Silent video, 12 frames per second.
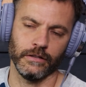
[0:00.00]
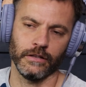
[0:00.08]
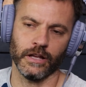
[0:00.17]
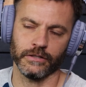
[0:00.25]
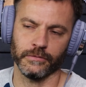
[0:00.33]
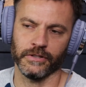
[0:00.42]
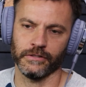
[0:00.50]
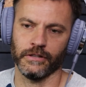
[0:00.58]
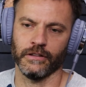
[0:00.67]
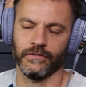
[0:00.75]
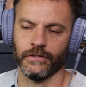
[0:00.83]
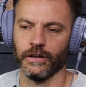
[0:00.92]
Not so easily
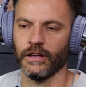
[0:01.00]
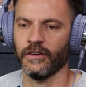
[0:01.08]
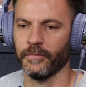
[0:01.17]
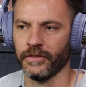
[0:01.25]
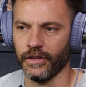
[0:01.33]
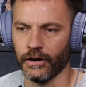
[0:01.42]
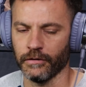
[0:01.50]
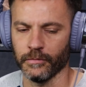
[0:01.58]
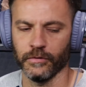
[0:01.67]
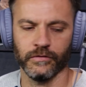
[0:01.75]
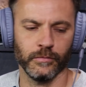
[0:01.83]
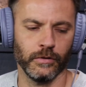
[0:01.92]
they'll fall off, but they are
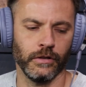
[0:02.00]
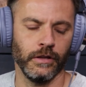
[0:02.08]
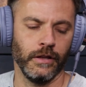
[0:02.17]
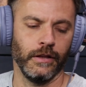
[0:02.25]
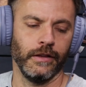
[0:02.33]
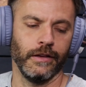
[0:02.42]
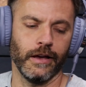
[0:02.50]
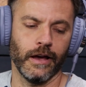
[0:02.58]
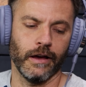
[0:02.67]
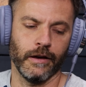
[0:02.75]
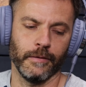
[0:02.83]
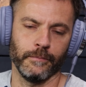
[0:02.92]
removable.
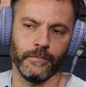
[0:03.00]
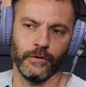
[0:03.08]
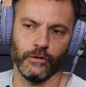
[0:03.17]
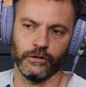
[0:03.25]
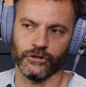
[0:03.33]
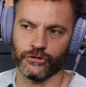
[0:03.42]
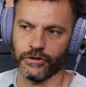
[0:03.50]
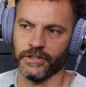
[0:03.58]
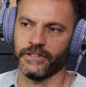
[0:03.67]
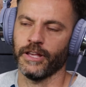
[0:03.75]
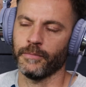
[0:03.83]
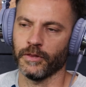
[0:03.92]
You'll destroy
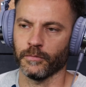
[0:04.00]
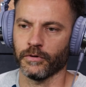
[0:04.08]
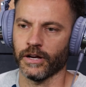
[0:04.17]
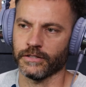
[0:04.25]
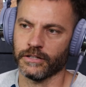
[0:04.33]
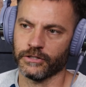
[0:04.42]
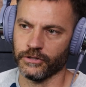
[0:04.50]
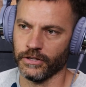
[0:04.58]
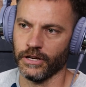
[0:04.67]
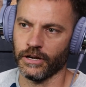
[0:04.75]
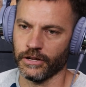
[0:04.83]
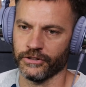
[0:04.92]
the tape in the process, so
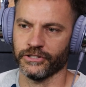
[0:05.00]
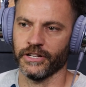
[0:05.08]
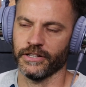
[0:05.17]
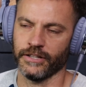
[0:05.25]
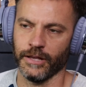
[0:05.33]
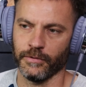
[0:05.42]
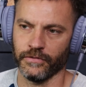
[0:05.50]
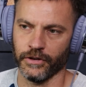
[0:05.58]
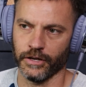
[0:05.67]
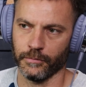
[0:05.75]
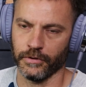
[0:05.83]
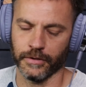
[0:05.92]
you need another set of tape if
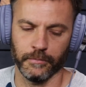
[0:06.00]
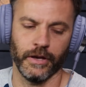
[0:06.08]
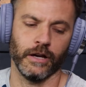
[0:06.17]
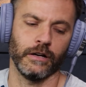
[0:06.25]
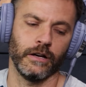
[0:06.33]
you're going to put them back